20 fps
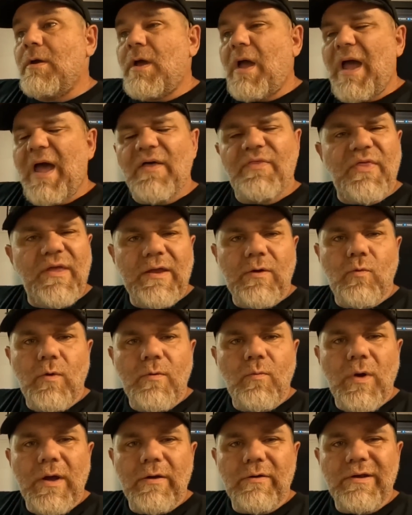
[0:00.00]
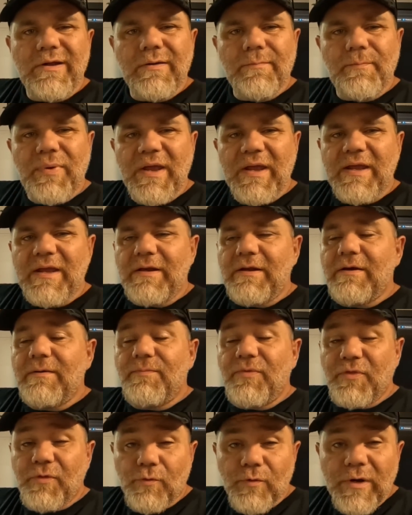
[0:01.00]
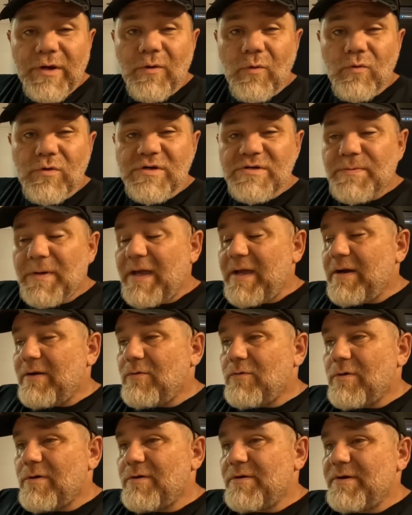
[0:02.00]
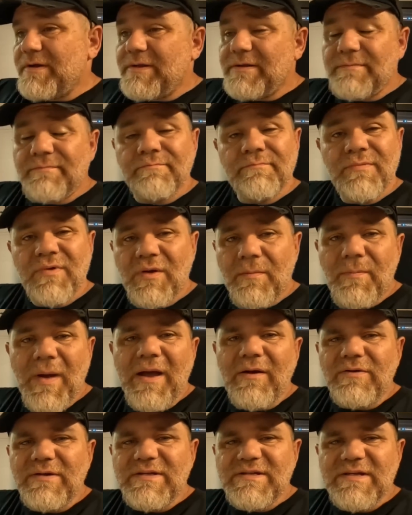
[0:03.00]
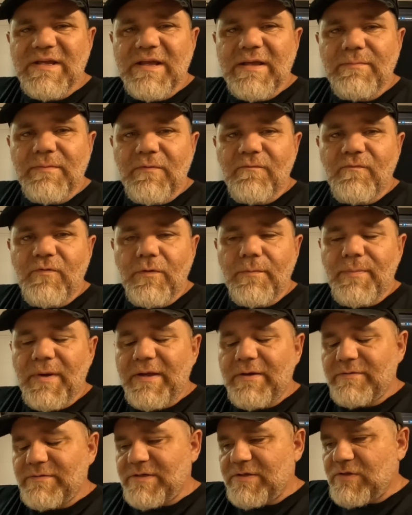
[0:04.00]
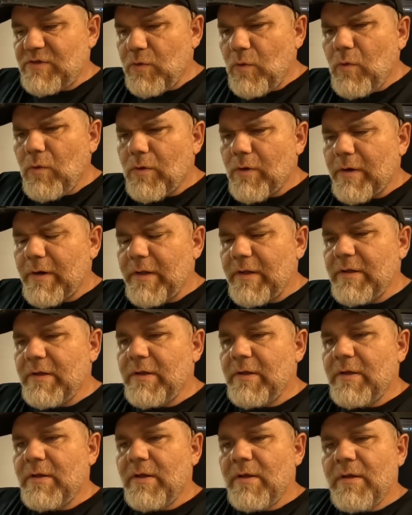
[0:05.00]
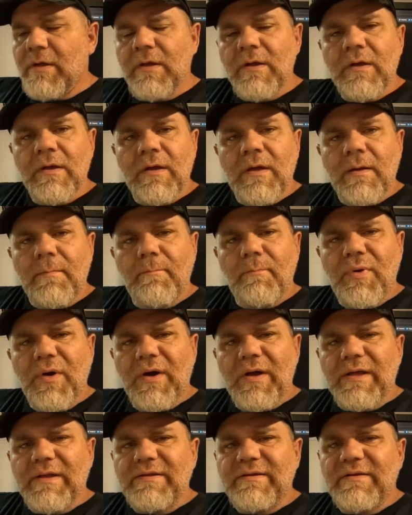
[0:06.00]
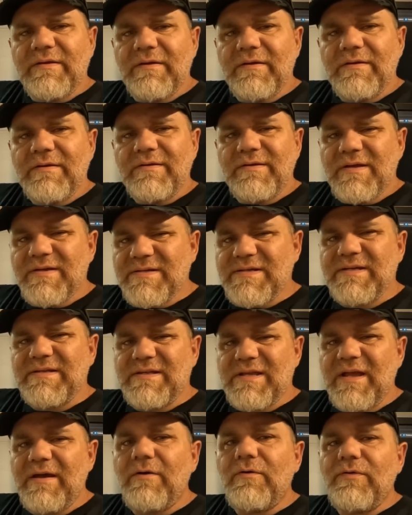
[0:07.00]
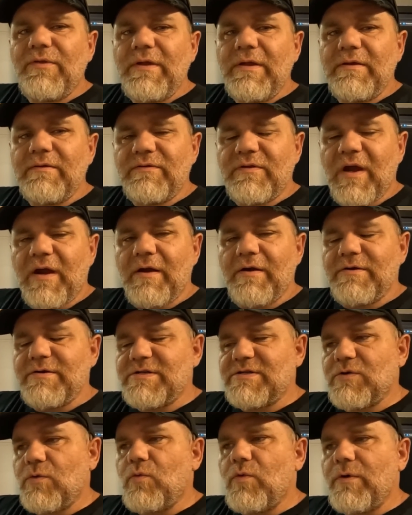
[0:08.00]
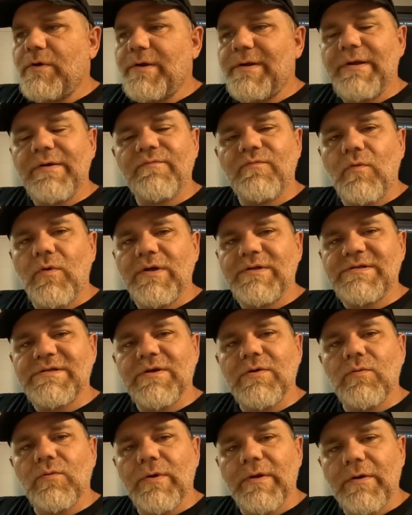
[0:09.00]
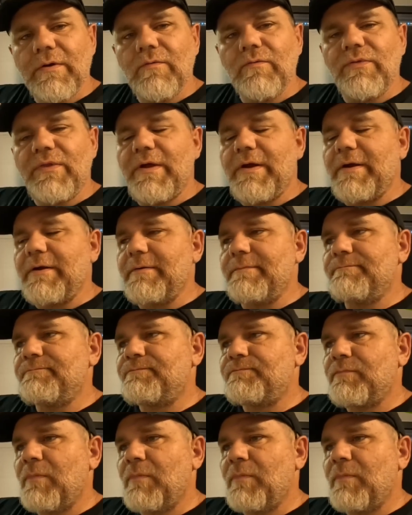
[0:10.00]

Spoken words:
I think we wound up picking up 3 horsepower and about the same in foot-pounds of torque. But does it tell the entire story of what's going on there?